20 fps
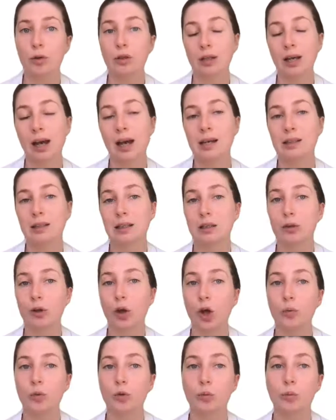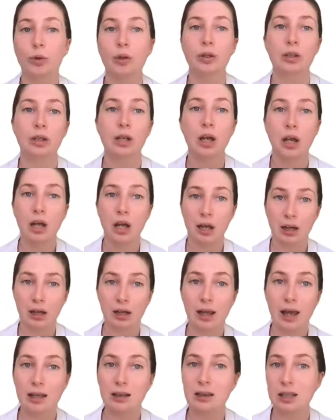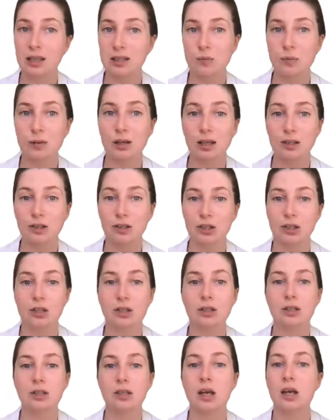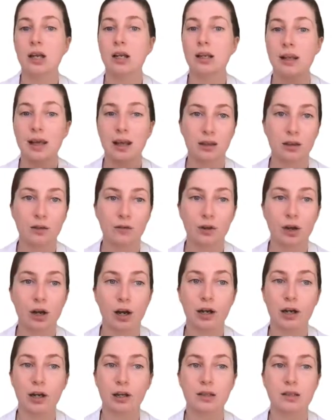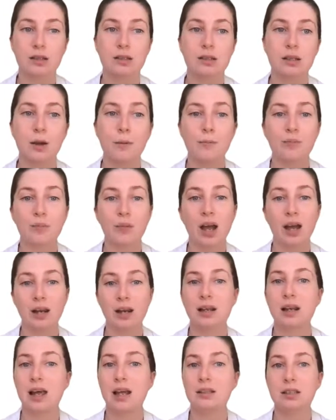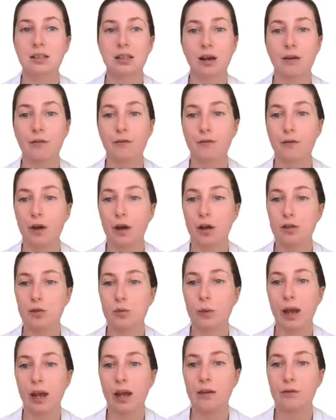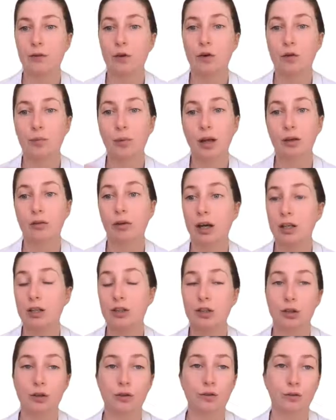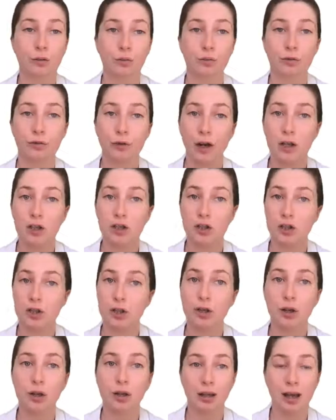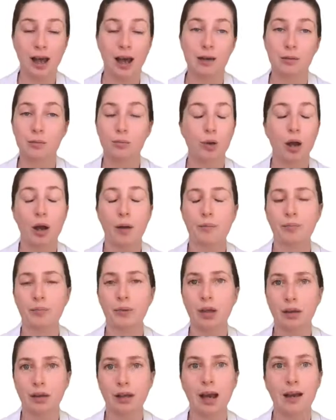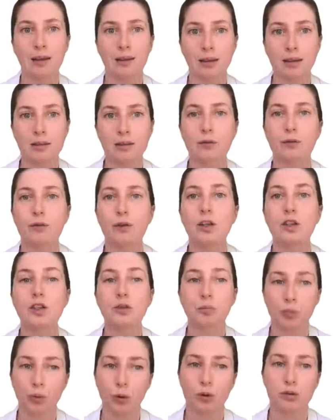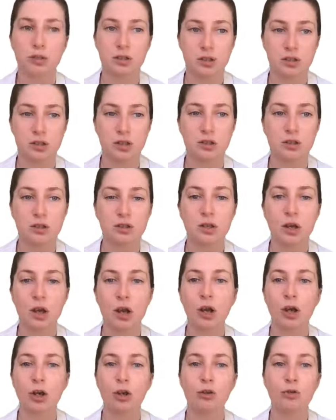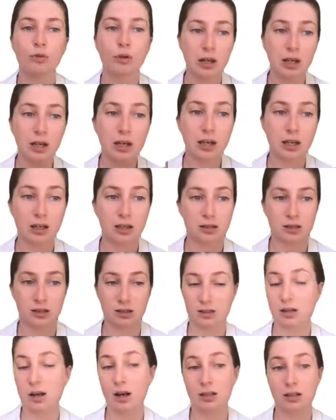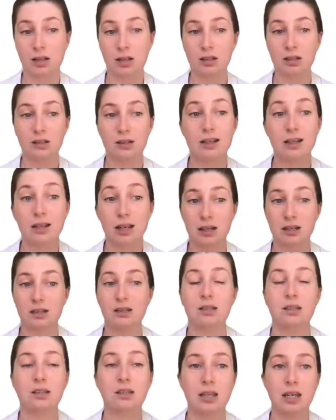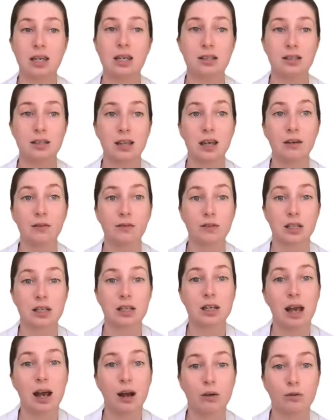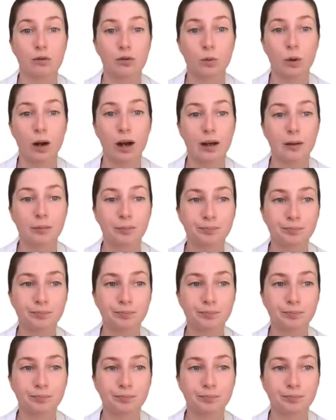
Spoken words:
Catholic noblemen led these militias, led the violence, and it led to that first wave of migration from French Catholics, French Protestants, who really decided they needed to seek safety elsewhere.